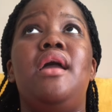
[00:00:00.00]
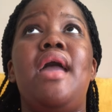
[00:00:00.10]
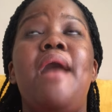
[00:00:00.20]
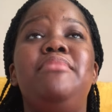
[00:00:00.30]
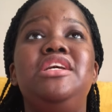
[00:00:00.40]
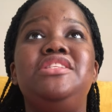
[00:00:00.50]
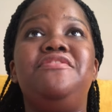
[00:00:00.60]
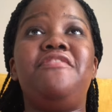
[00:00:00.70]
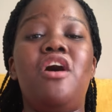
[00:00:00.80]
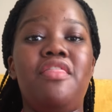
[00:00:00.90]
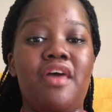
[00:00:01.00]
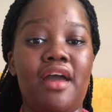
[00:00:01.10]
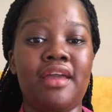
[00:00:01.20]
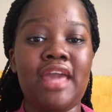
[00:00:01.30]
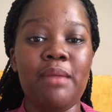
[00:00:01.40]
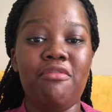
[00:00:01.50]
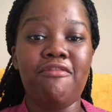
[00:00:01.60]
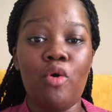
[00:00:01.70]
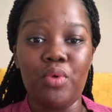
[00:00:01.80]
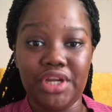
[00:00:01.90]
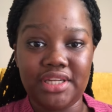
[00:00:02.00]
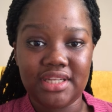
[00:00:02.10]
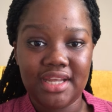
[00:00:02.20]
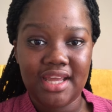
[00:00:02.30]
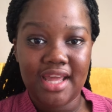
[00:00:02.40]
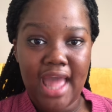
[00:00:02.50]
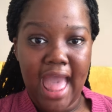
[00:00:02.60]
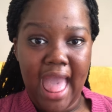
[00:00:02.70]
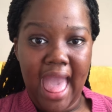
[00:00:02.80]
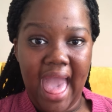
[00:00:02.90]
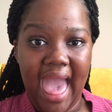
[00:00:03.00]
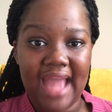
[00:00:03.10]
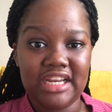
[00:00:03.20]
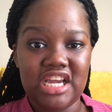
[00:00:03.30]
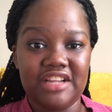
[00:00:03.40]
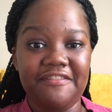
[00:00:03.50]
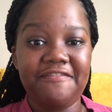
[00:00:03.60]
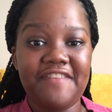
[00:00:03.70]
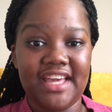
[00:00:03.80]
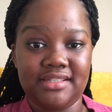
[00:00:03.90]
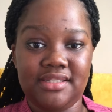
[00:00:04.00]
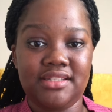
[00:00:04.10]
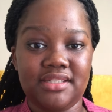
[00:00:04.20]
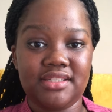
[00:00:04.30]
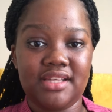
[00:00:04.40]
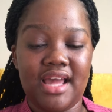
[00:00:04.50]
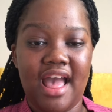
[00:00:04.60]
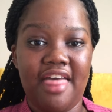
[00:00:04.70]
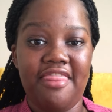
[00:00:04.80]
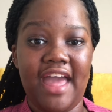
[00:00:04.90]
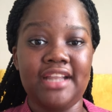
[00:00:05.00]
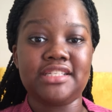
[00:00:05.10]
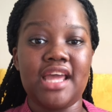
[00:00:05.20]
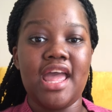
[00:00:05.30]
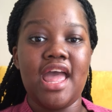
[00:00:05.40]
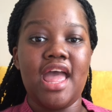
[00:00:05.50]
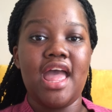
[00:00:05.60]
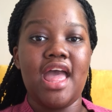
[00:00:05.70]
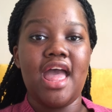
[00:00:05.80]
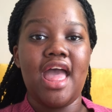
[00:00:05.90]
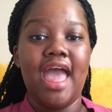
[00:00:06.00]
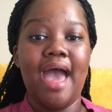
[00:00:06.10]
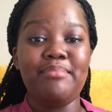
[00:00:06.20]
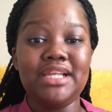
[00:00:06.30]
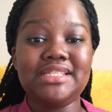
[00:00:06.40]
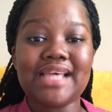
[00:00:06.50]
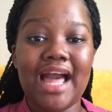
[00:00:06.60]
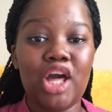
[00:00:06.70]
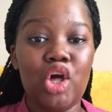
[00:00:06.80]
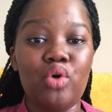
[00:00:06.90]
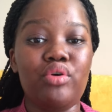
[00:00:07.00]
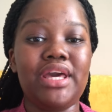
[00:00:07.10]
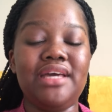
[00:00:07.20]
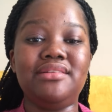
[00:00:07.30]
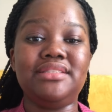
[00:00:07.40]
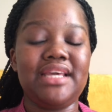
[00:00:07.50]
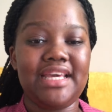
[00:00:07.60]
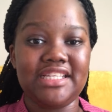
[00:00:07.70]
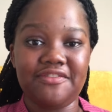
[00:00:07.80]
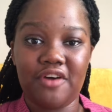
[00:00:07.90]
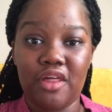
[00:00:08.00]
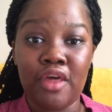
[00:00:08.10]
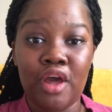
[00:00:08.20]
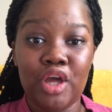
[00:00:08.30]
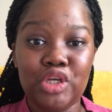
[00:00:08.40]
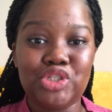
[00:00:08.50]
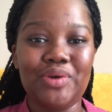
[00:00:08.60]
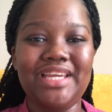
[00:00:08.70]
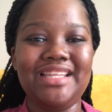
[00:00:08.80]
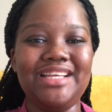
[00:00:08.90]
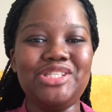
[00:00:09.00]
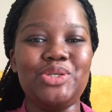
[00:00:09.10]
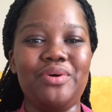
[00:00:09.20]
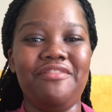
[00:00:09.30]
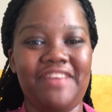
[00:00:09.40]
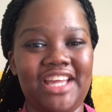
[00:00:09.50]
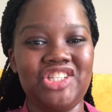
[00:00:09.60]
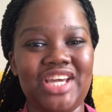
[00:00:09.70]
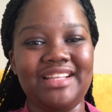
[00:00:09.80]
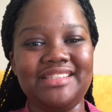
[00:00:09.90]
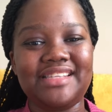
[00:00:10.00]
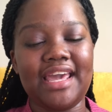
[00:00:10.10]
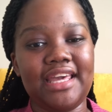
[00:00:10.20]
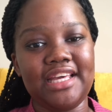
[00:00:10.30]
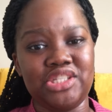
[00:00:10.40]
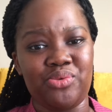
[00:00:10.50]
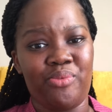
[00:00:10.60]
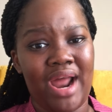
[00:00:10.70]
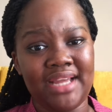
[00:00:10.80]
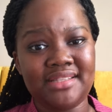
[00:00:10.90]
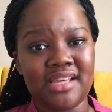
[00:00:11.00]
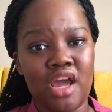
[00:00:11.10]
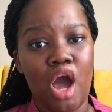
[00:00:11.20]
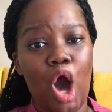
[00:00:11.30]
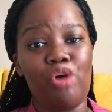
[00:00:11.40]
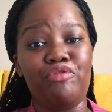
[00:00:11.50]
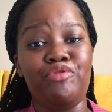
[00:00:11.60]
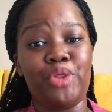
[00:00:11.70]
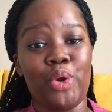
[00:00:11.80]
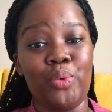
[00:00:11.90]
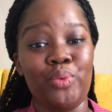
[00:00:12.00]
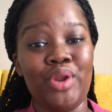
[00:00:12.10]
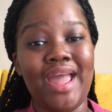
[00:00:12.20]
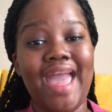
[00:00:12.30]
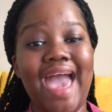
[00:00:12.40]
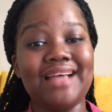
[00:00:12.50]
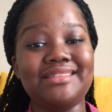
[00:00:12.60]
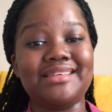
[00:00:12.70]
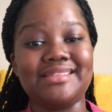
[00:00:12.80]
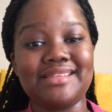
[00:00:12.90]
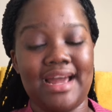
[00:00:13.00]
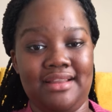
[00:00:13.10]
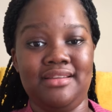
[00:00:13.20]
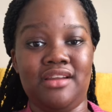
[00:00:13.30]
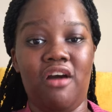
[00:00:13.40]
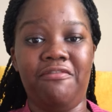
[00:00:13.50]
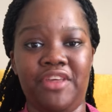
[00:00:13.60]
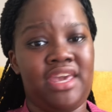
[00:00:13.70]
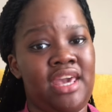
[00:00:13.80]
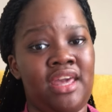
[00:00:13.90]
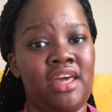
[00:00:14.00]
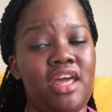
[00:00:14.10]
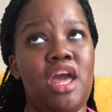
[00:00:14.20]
Hamlet's father came forward and confessed that Hamlet's uncle killed his father. So he needs to avenge and take his right of throne as the son of the king.